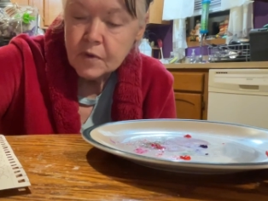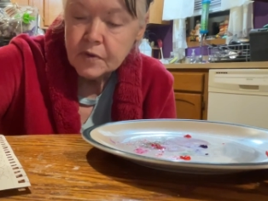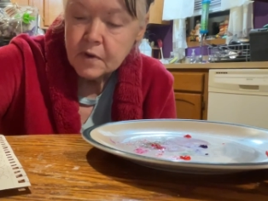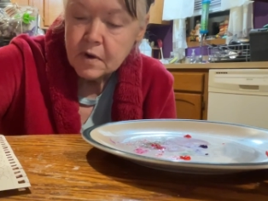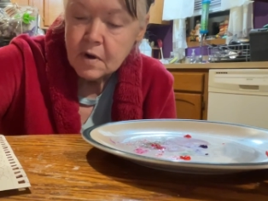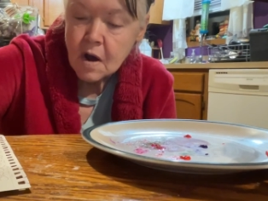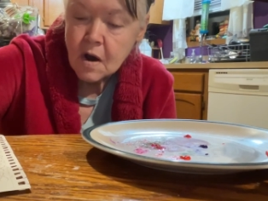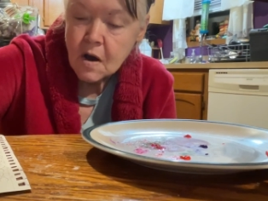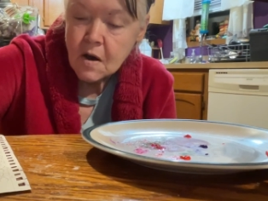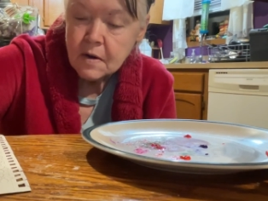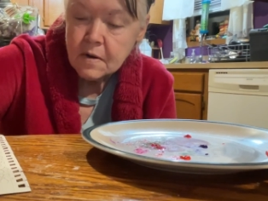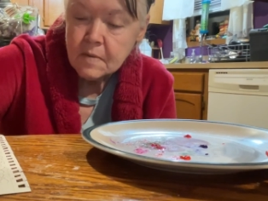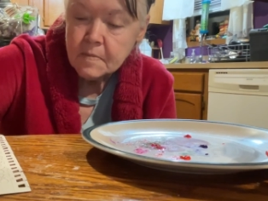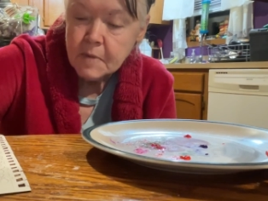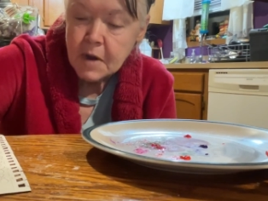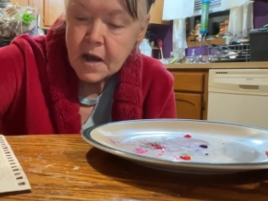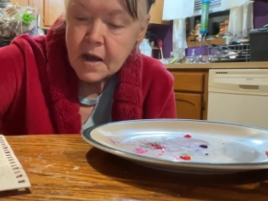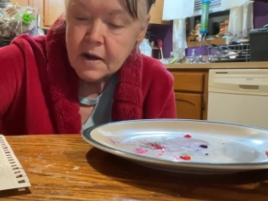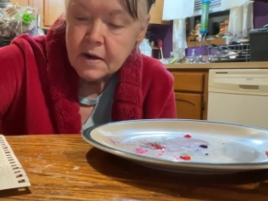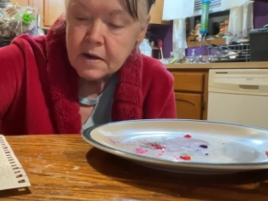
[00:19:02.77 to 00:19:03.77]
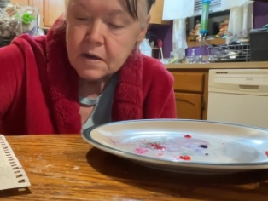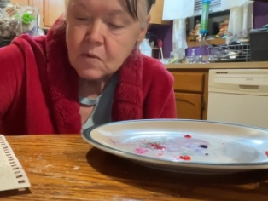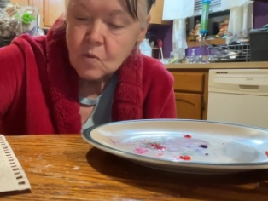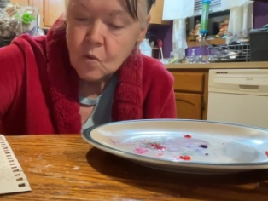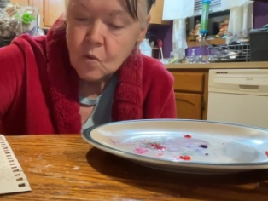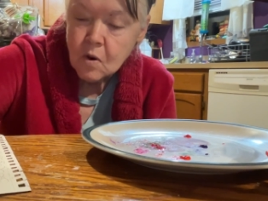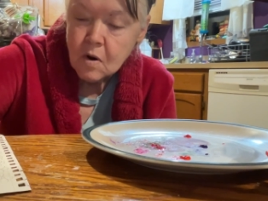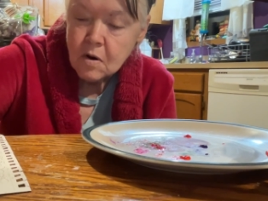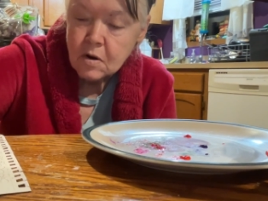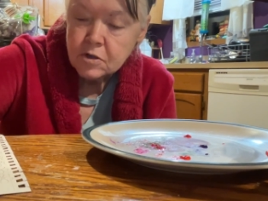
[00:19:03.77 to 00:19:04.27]
an automatic
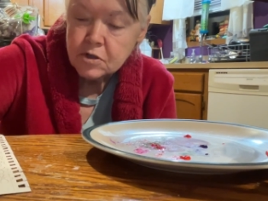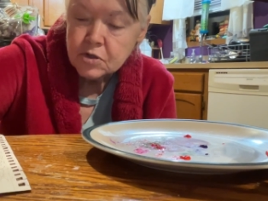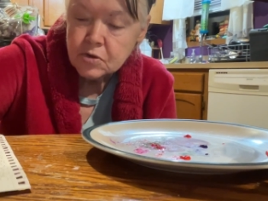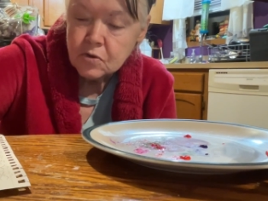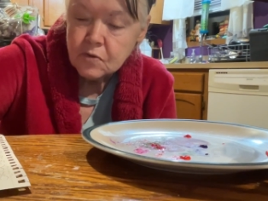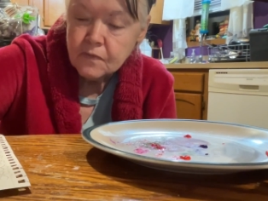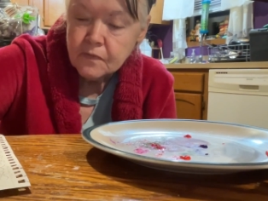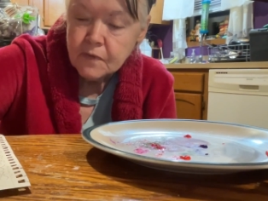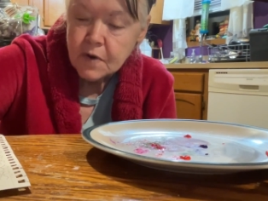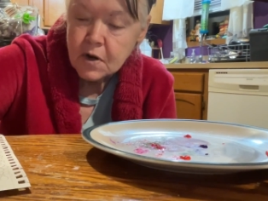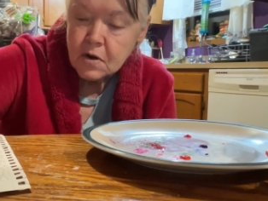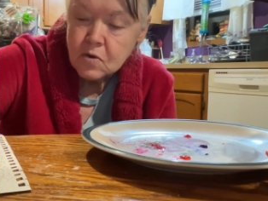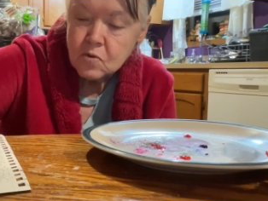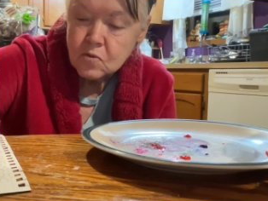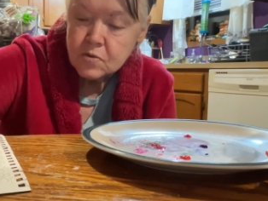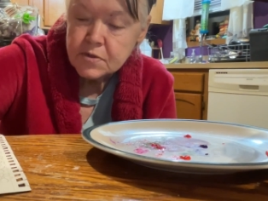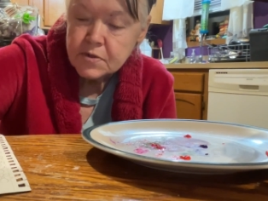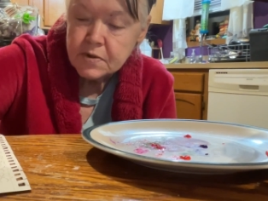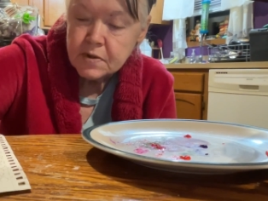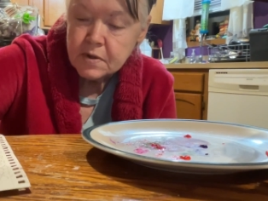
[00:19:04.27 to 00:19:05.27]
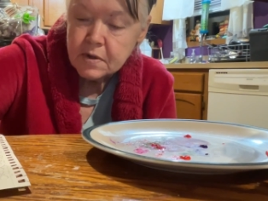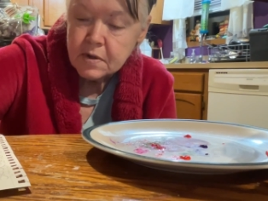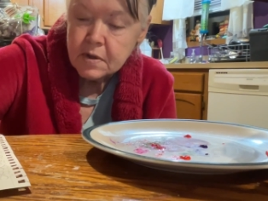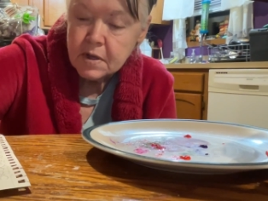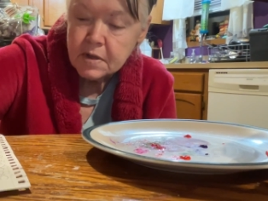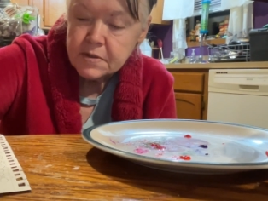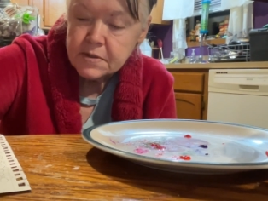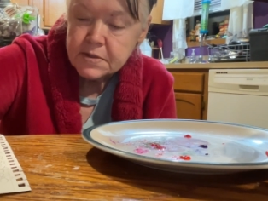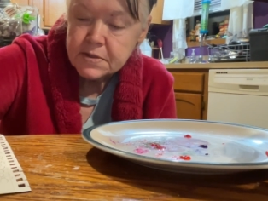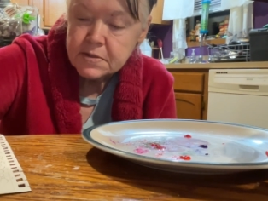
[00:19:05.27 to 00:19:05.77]
washer, folks,
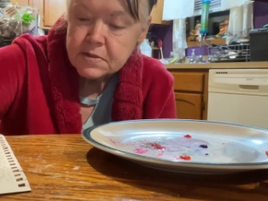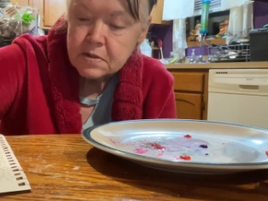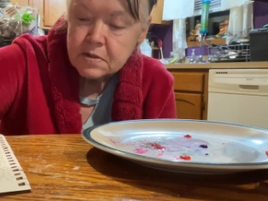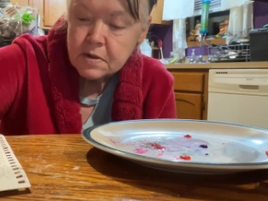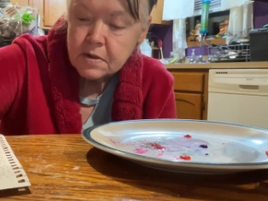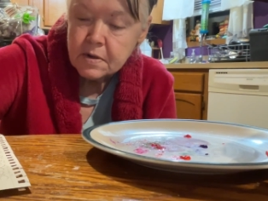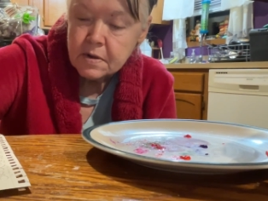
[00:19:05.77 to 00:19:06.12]
it's